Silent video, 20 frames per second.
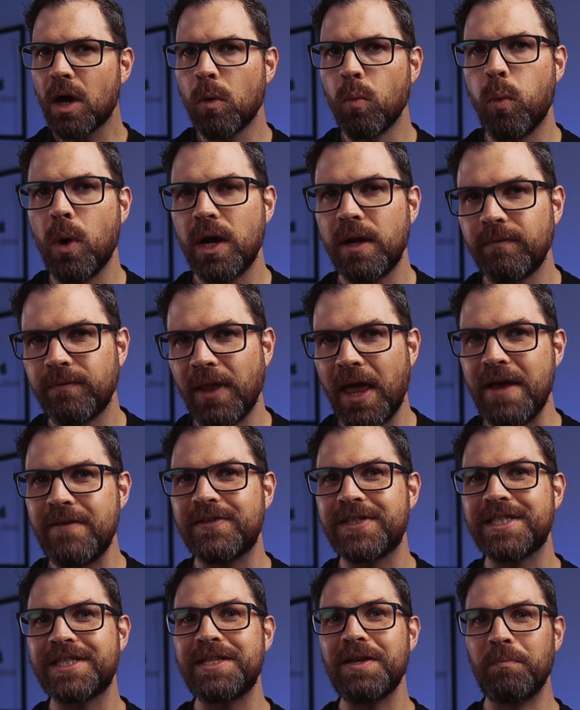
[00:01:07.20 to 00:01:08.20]
are one of
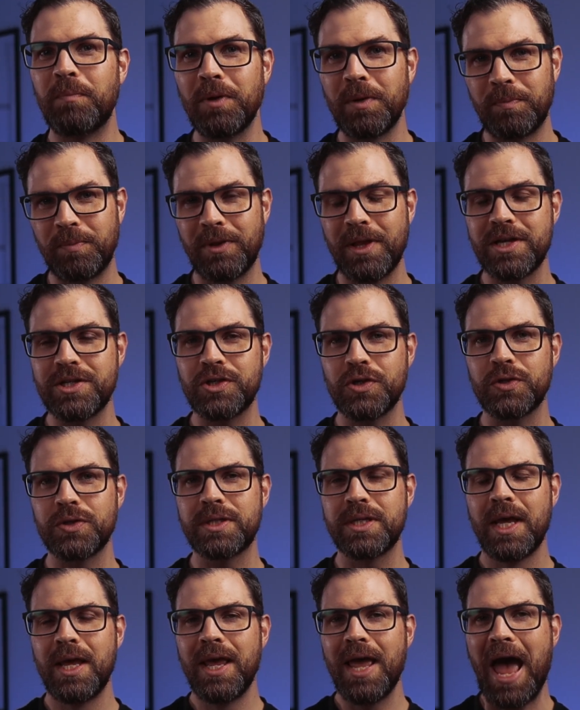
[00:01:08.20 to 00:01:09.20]
life's simple
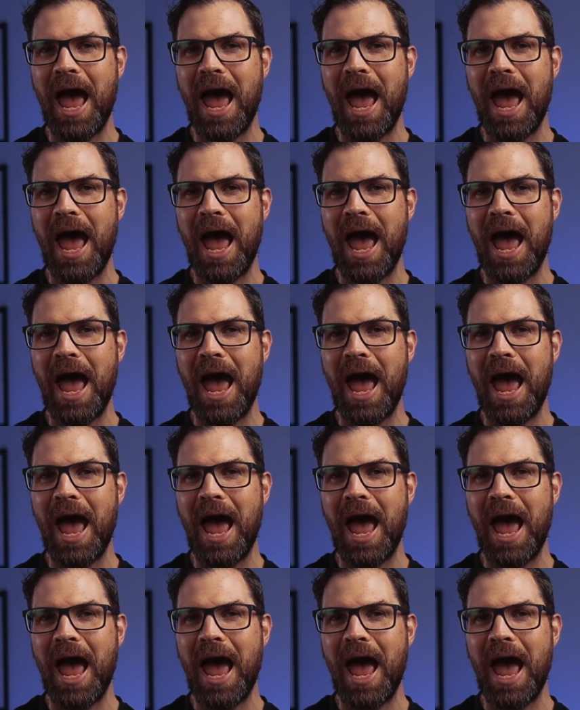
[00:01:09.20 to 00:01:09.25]
pleasures.